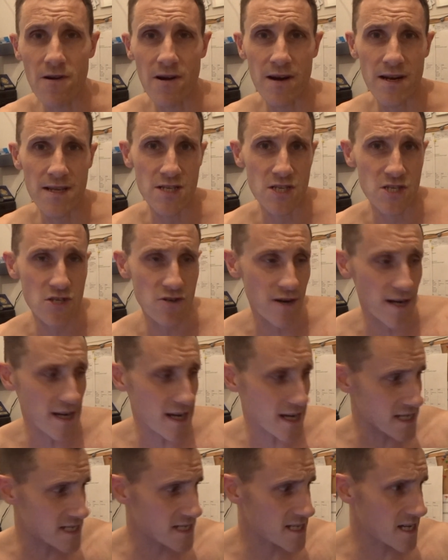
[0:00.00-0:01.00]
early to try and
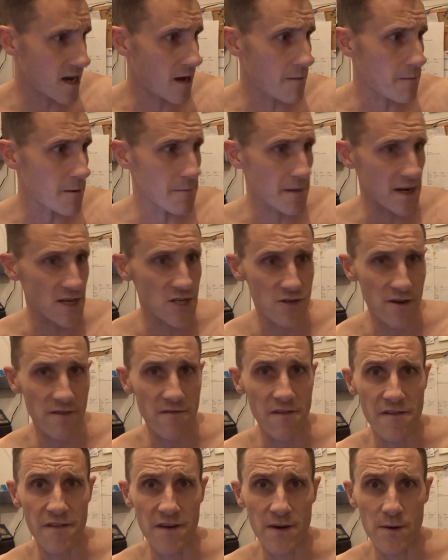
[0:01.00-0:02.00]
get it set up and make sure
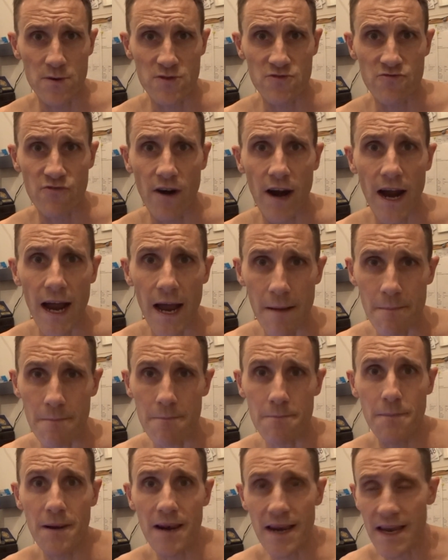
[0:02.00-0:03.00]
everything was right,
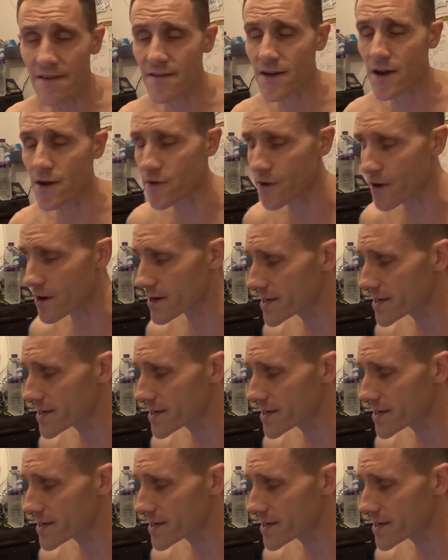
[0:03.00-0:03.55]
and believe it or not,